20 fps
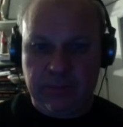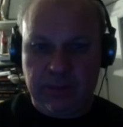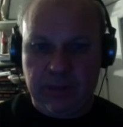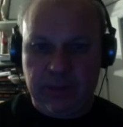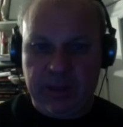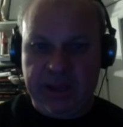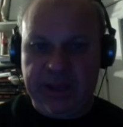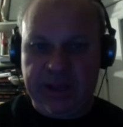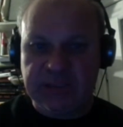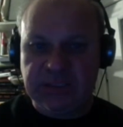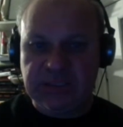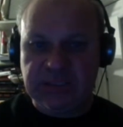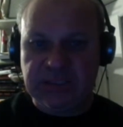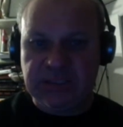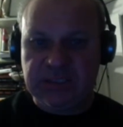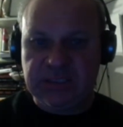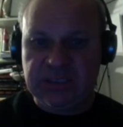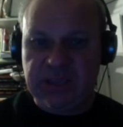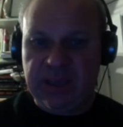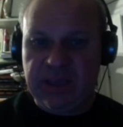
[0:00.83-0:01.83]
I
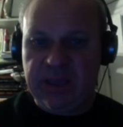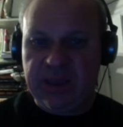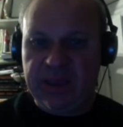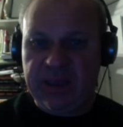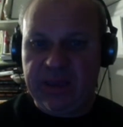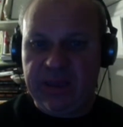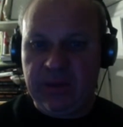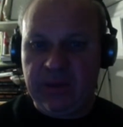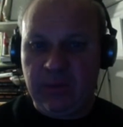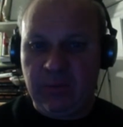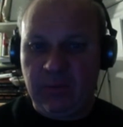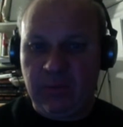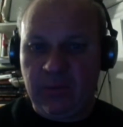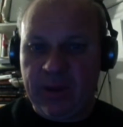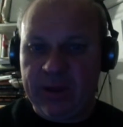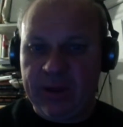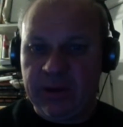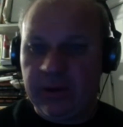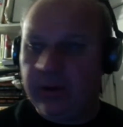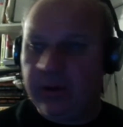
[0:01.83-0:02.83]
say
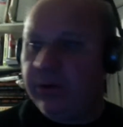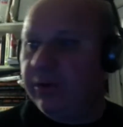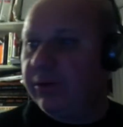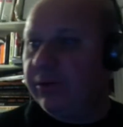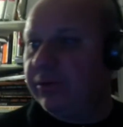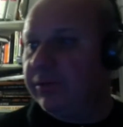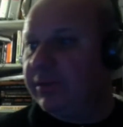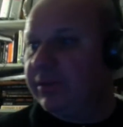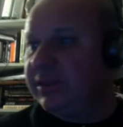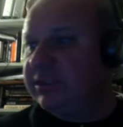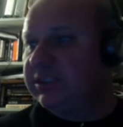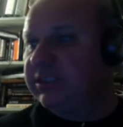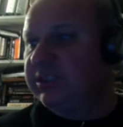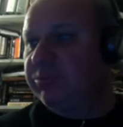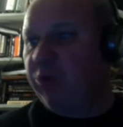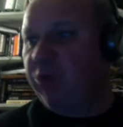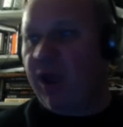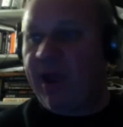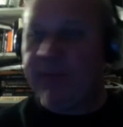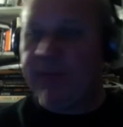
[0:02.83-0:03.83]
what ho, this is
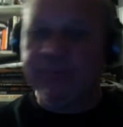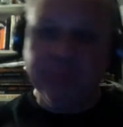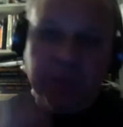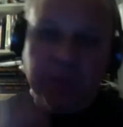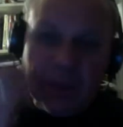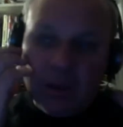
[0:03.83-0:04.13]
Brian.